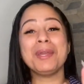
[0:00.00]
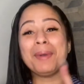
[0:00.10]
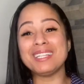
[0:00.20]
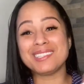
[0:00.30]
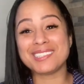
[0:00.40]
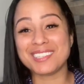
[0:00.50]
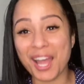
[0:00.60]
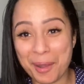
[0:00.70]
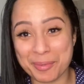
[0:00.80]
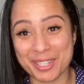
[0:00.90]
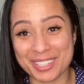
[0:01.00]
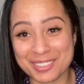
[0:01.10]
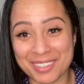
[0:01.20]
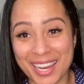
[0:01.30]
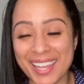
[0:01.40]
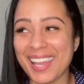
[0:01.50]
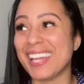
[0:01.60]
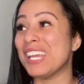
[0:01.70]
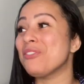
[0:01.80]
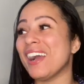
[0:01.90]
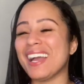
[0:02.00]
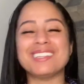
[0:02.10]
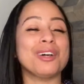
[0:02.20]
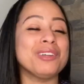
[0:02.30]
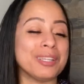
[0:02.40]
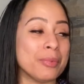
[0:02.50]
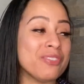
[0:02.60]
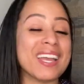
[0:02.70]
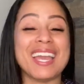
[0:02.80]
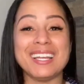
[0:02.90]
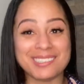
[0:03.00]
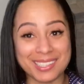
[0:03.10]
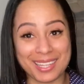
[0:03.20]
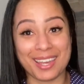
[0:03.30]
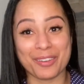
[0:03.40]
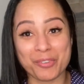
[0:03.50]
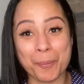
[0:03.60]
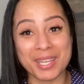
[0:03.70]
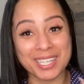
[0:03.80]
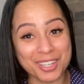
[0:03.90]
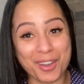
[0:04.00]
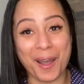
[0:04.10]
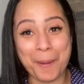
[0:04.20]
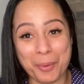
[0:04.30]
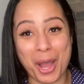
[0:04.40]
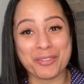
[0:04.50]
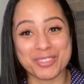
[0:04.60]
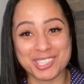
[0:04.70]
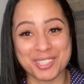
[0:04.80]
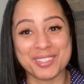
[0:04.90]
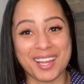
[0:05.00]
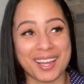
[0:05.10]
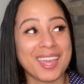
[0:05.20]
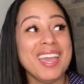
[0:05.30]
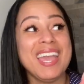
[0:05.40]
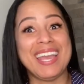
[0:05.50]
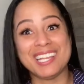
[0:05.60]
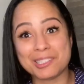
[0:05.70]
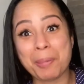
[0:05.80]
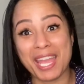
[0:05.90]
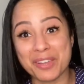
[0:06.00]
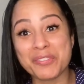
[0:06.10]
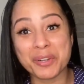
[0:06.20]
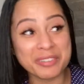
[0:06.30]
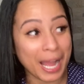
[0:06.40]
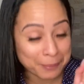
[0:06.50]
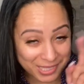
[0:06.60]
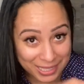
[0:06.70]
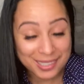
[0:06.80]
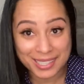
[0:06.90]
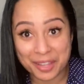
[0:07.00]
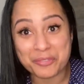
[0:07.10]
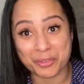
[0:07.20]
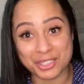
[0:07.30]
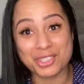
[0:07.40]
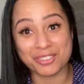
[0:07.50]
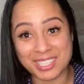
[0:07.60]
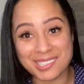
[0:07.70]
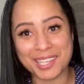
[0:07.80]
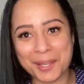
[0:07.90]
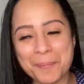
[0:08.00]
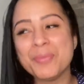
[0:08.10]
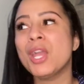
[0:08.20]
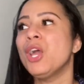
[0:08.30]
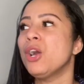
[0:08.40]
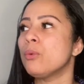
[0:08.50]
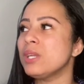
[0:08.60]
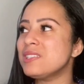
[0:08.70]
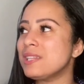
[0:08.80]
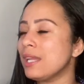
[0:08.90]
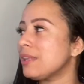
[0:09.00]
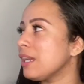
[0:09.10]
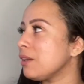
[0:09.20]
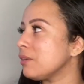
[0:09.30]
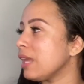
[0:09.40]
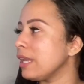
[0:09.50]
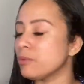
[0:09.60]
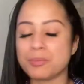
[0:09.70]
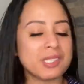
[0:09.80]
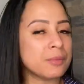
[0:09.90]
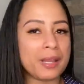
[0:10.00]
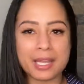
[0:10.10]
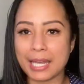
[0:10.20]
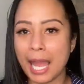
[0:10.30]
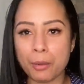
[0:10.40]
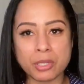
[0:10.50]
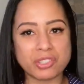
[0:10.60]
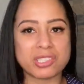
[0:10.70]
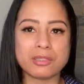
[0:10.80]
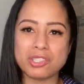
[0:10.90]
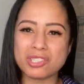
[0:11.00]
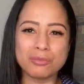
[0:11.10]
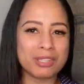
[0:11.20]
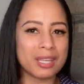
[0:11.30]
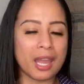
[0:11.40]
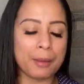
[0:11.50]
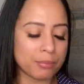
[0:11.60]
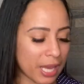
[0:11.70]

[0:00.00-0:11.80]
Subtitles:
went to Starbucks, right? And I told him, if I get a ticket for being in the car park for too long, he's paying for it. I'm sending the invoice straight to him. We sat down, and it was meant to be like an hour, just a recap,